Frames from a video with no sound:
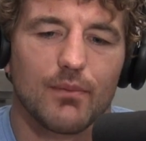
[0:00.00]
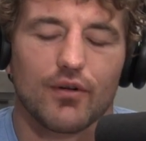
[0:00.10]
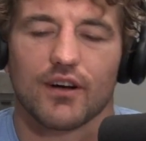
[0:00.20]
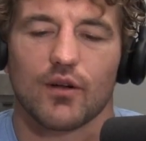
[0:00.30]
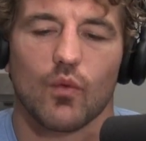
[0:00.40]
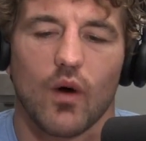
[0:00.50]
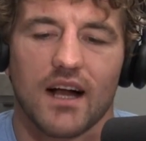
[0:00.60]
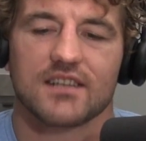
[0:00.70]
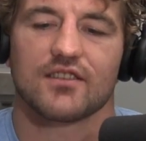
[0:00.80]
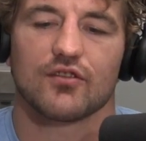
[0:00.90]
People are going to
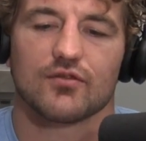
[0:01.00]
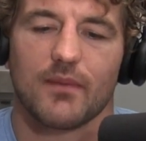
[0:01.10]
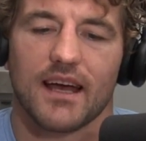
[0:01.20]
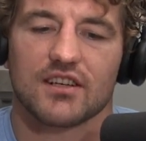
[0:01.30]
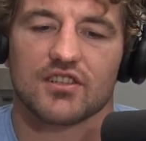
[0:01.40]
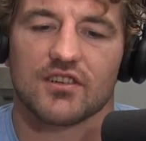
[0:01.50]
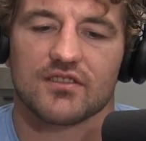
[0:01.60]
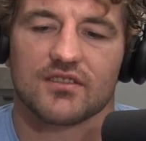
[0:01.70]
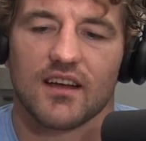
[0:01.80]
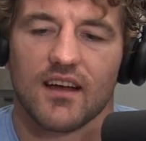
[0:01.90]
watch those
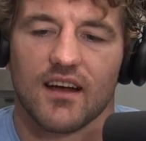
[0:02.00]
matches.